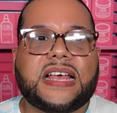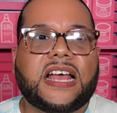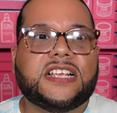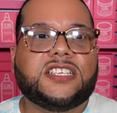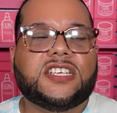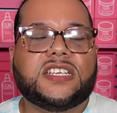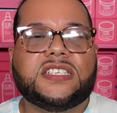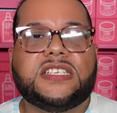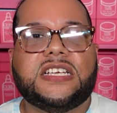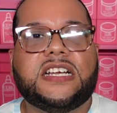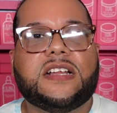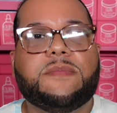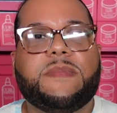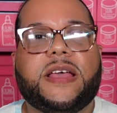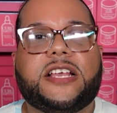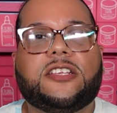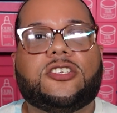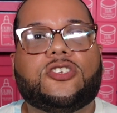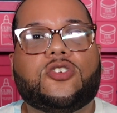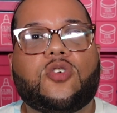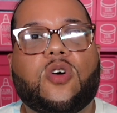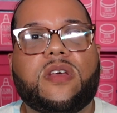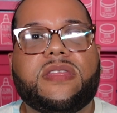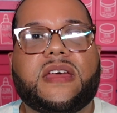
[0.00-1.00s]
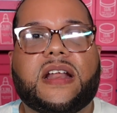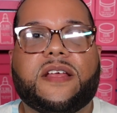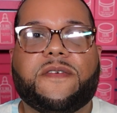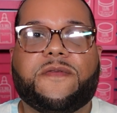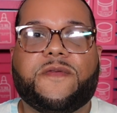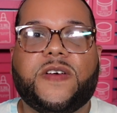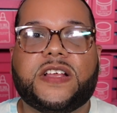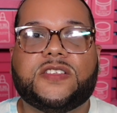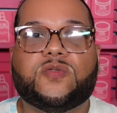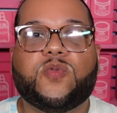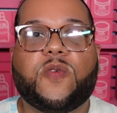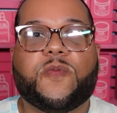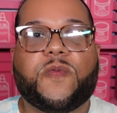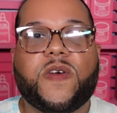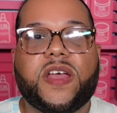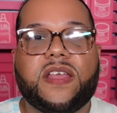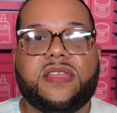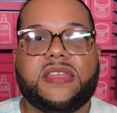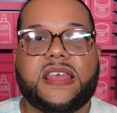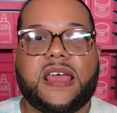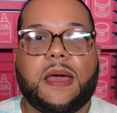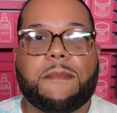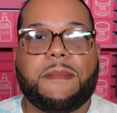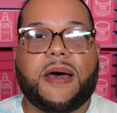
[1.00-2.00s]
I just need to make sure that it fits
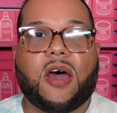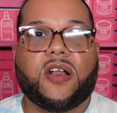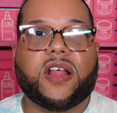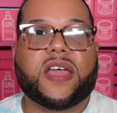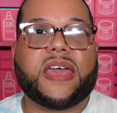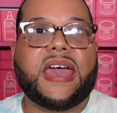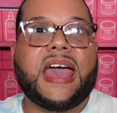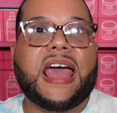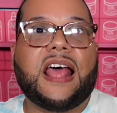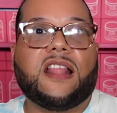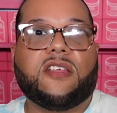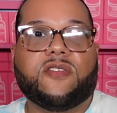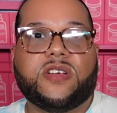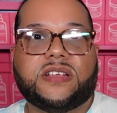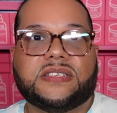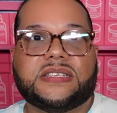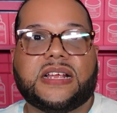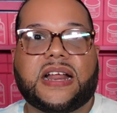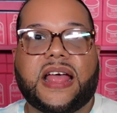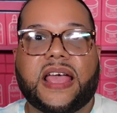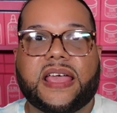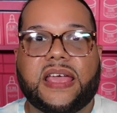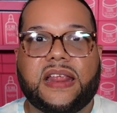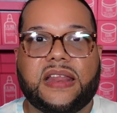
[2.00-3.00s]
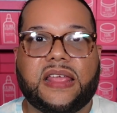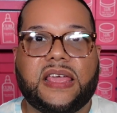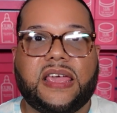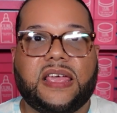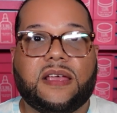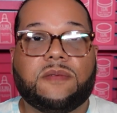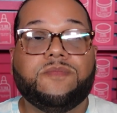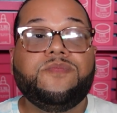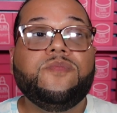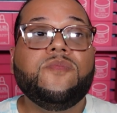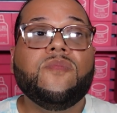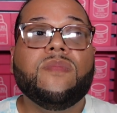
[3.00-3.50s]
within the amount of calories that I can eat.